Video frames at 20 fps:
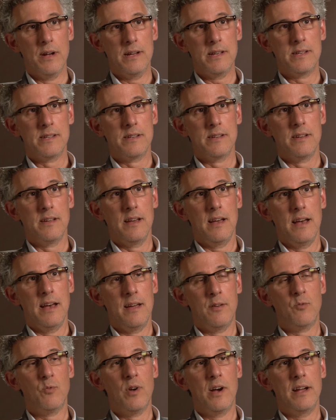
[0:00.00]
it
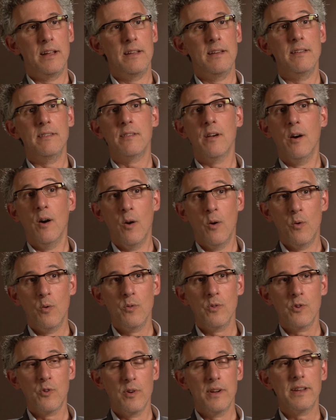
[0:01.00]
and write his
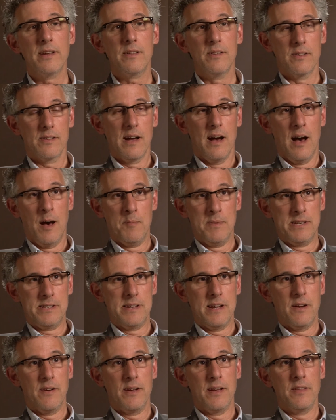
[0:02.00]
own critical
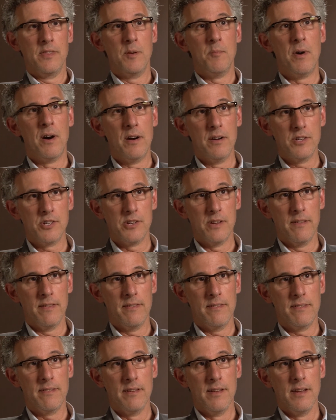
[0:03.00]
commentary in the
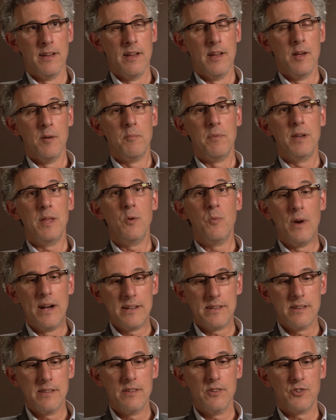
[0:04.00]
margins, but he
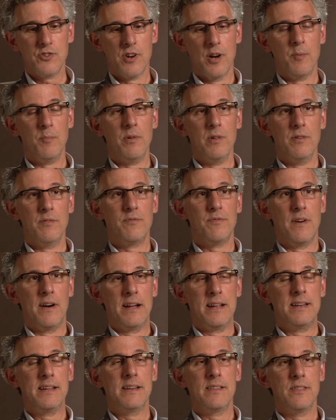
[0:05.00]
went to the trouble of
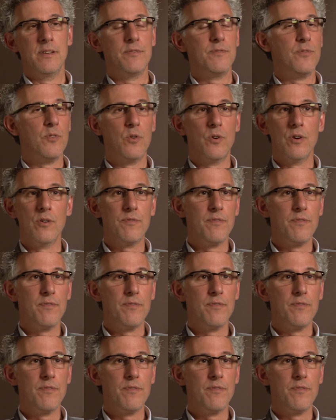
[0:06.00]
finding the 4 or